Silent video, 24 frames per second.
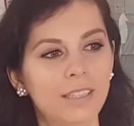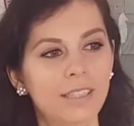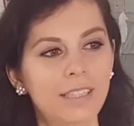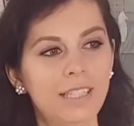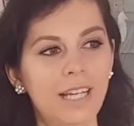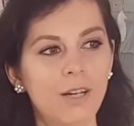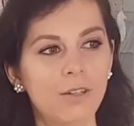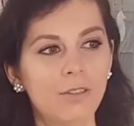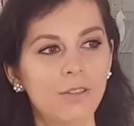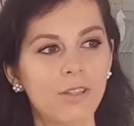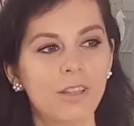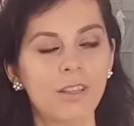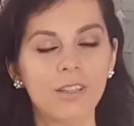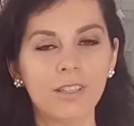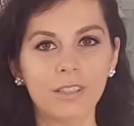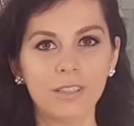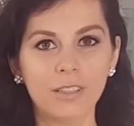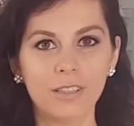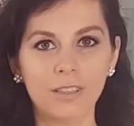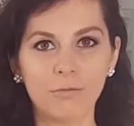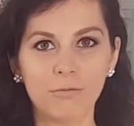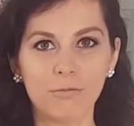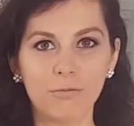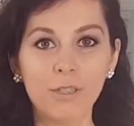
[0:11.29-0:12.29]
Now,
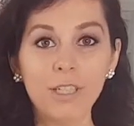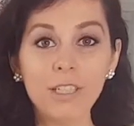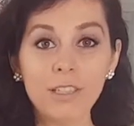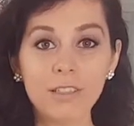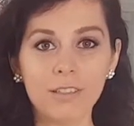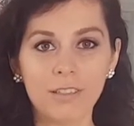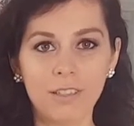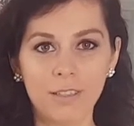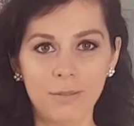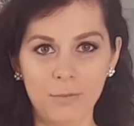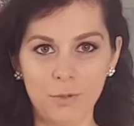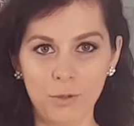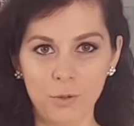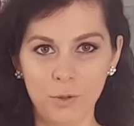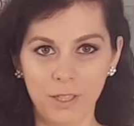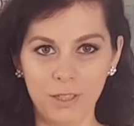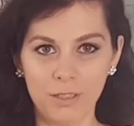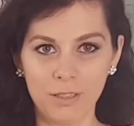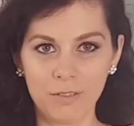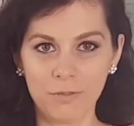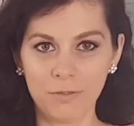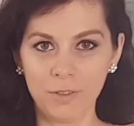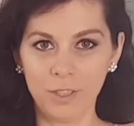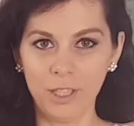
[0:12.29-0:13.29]
the reason I'm
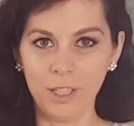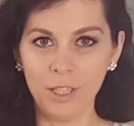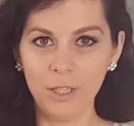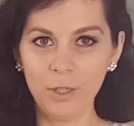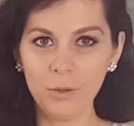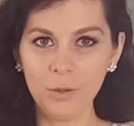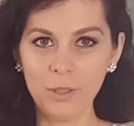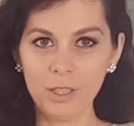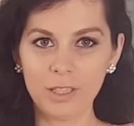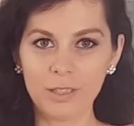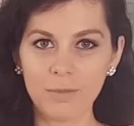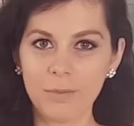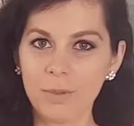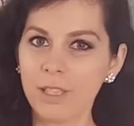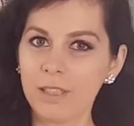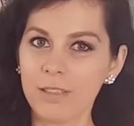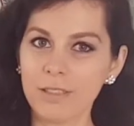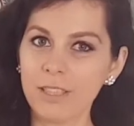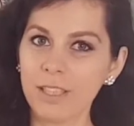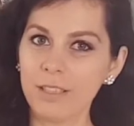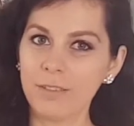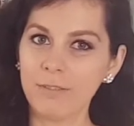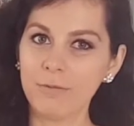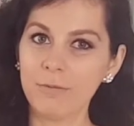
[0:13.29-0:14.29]
doing this video is
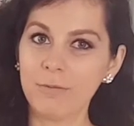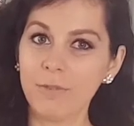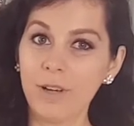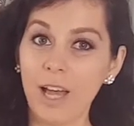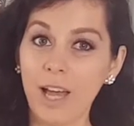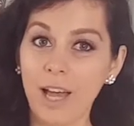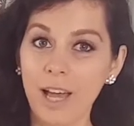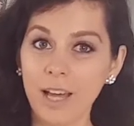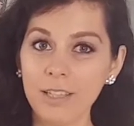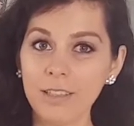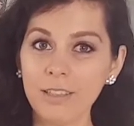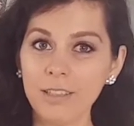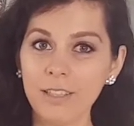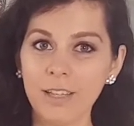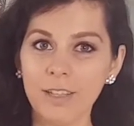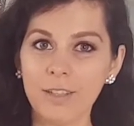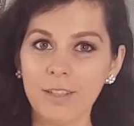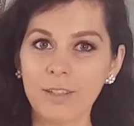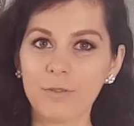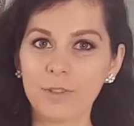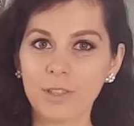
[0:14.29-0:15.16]
because I've had a lot of